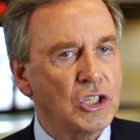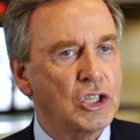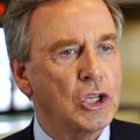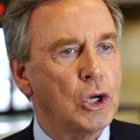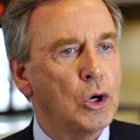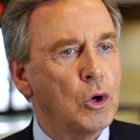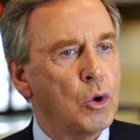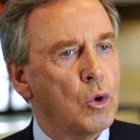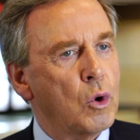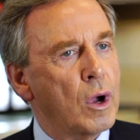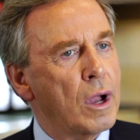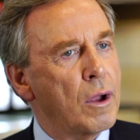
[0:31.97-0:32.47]

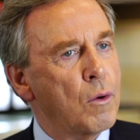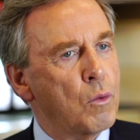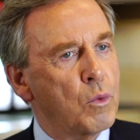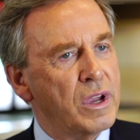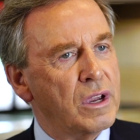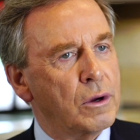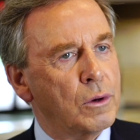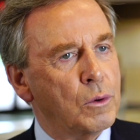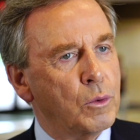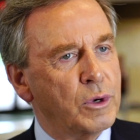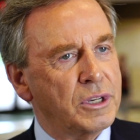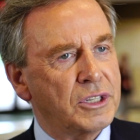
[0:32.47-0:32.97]
So
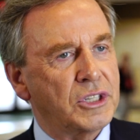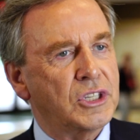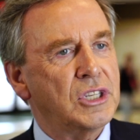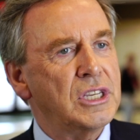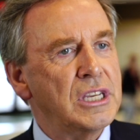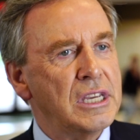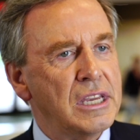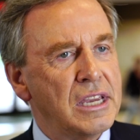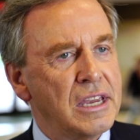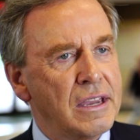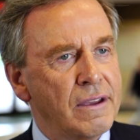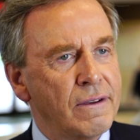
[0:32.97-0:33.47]
we're, we're
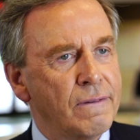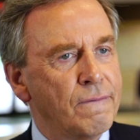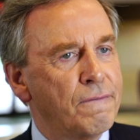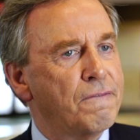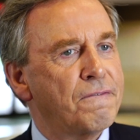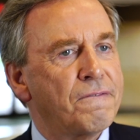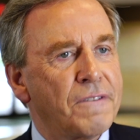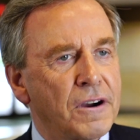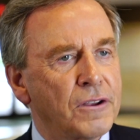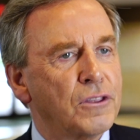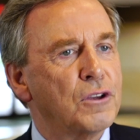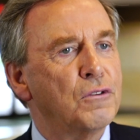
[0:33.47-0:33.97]
seeing
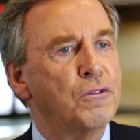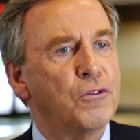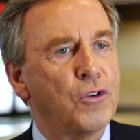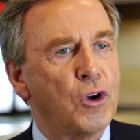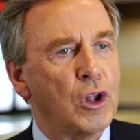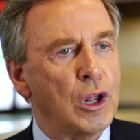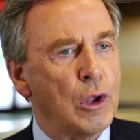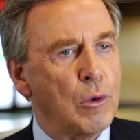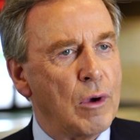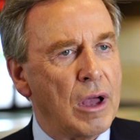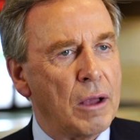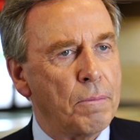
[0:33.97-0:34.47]
further
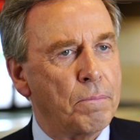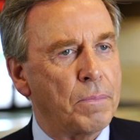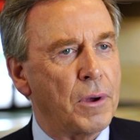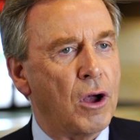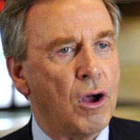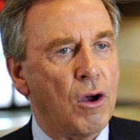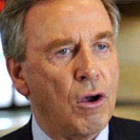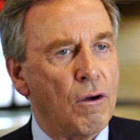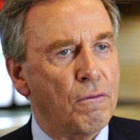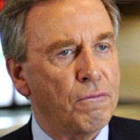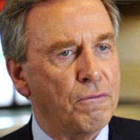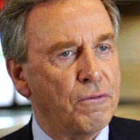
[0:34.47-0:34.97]
follow-up
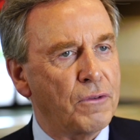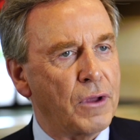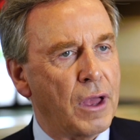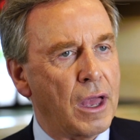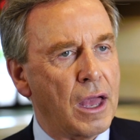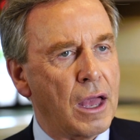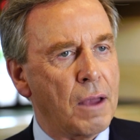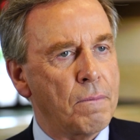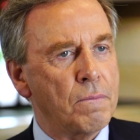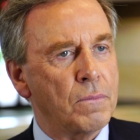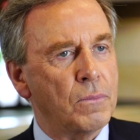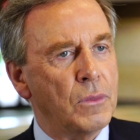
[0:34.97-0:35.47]
of
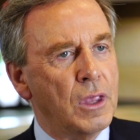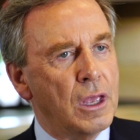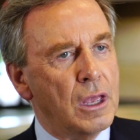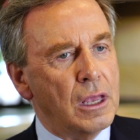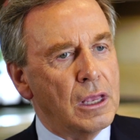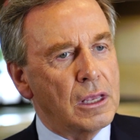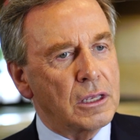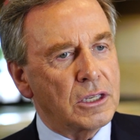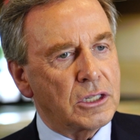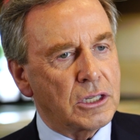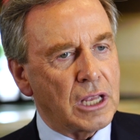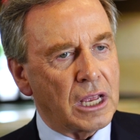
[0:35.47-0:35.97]
um,
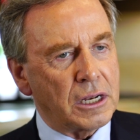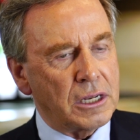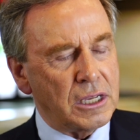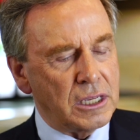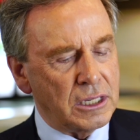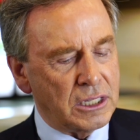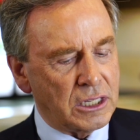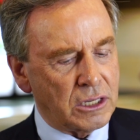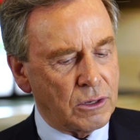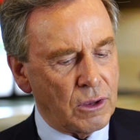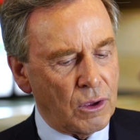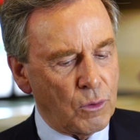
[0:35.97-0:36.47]

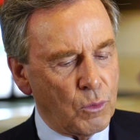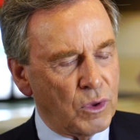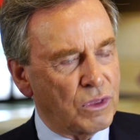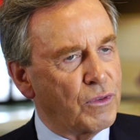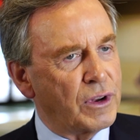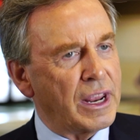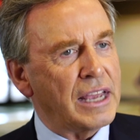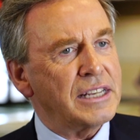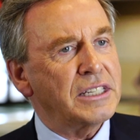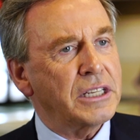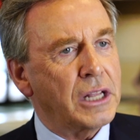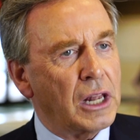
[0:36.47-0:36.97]
studies with
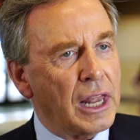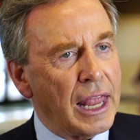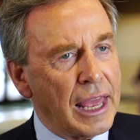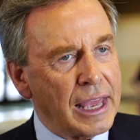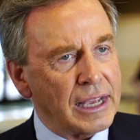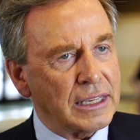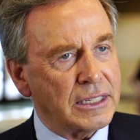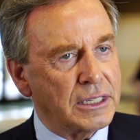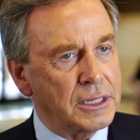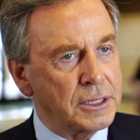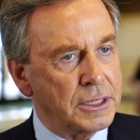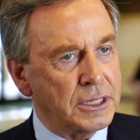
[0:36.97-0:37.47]

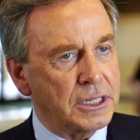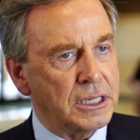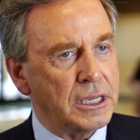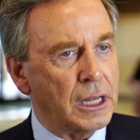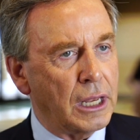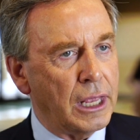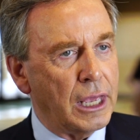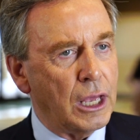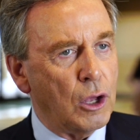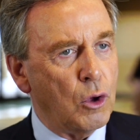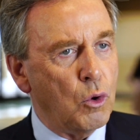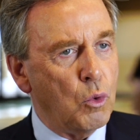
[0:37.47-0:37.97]
venetoclax in
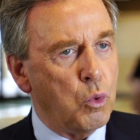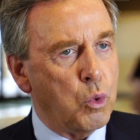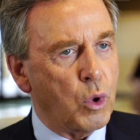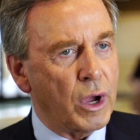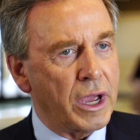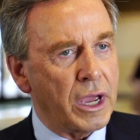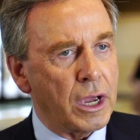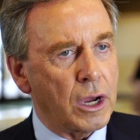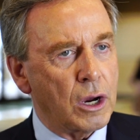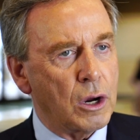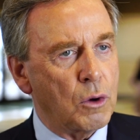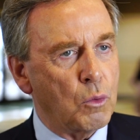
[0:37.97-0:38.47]
CLL
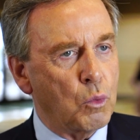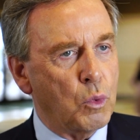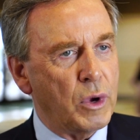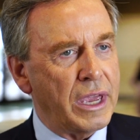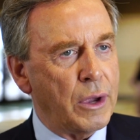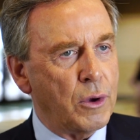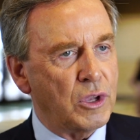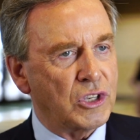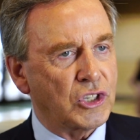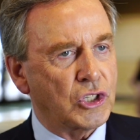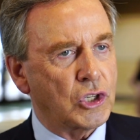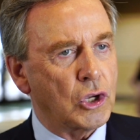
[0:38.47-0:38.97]
where
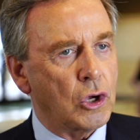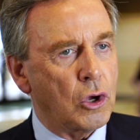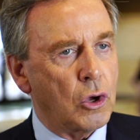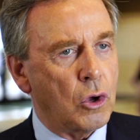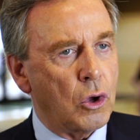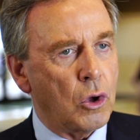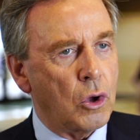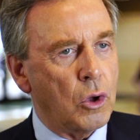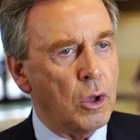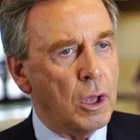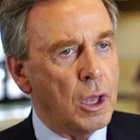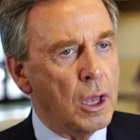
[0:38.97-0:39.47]
we
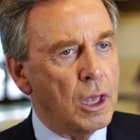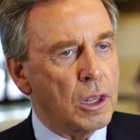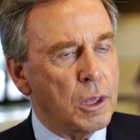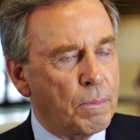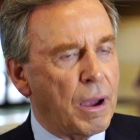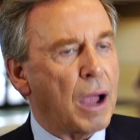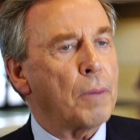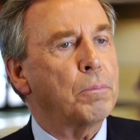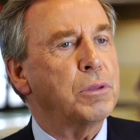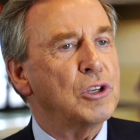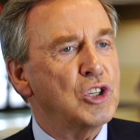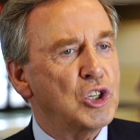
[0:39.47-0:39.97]
saw the
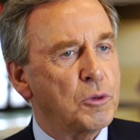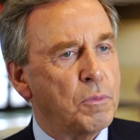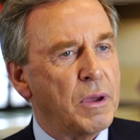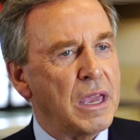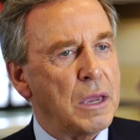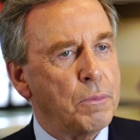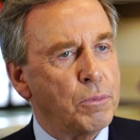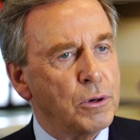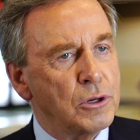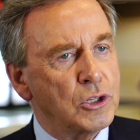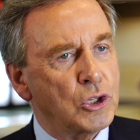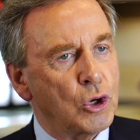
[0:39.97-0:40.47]
published
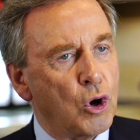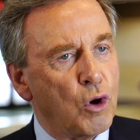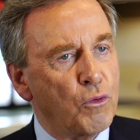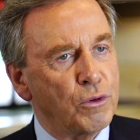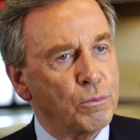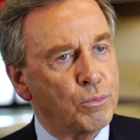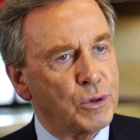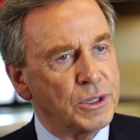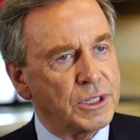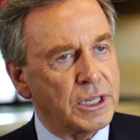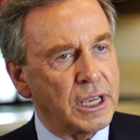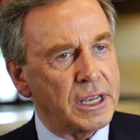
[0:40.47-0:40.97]
papers
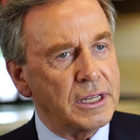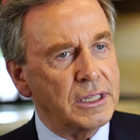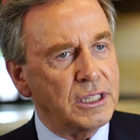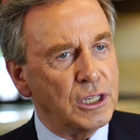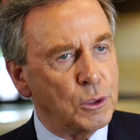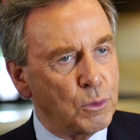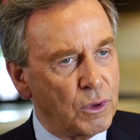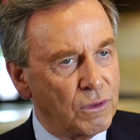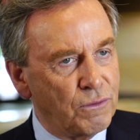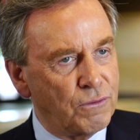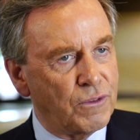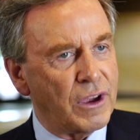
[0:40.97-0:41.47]
often
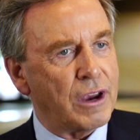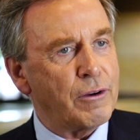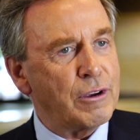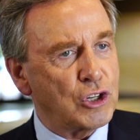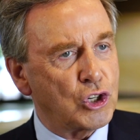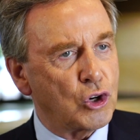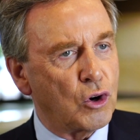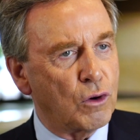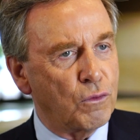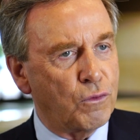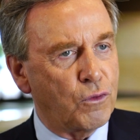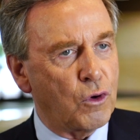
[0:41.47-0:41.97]
presented with very
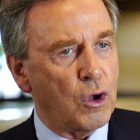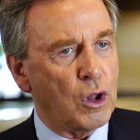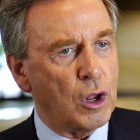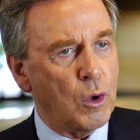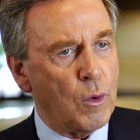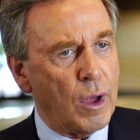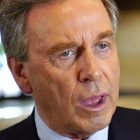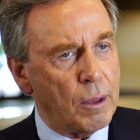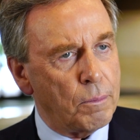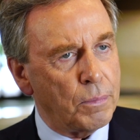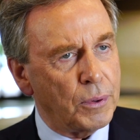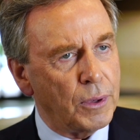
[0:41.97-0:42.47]
short
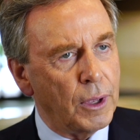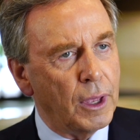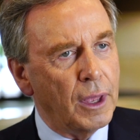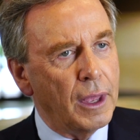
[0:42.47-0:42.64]
follow-up.